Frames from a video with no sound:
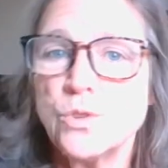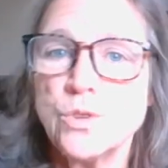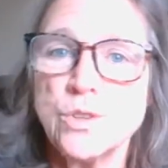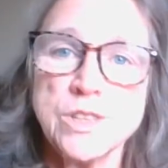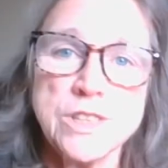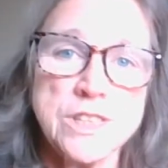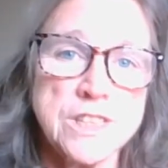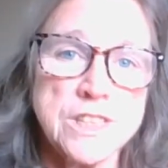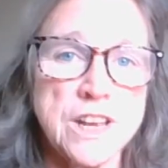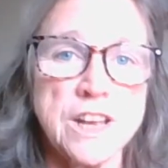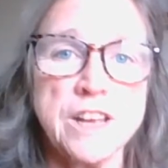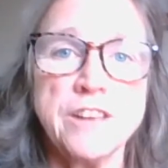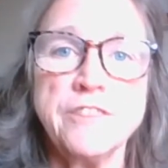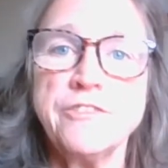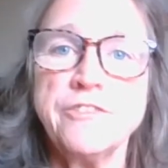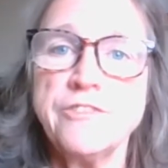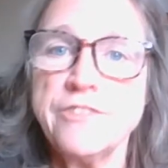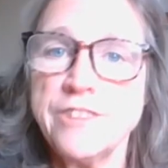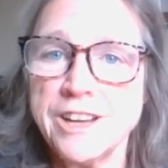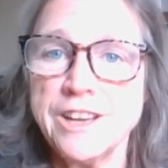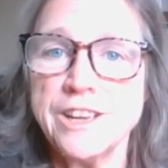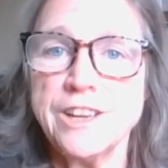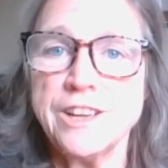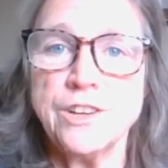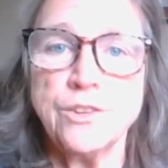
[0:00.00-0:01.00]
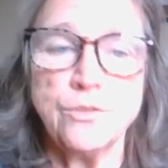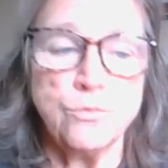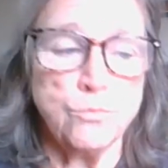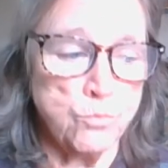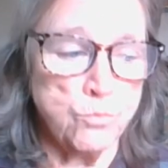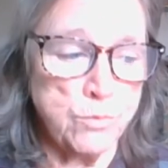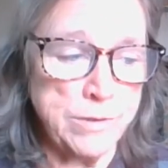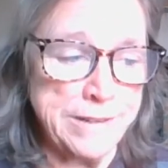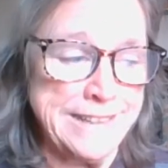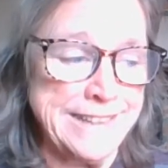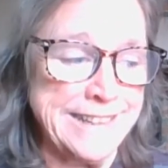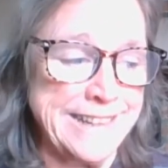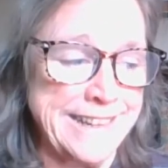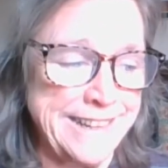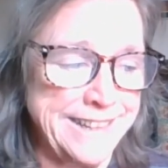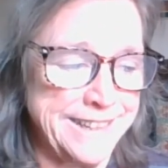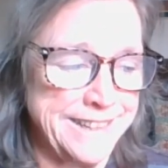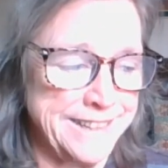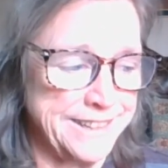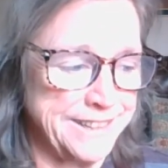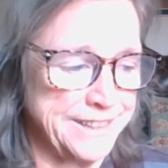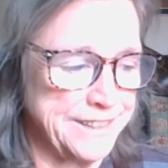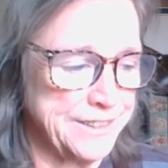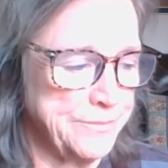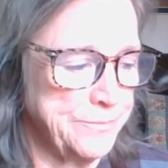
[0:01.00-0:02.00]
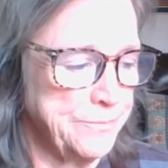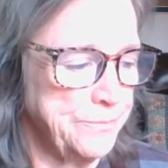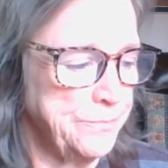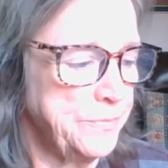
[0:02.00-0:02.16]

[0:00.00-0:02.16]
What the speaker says: or sci-fi related.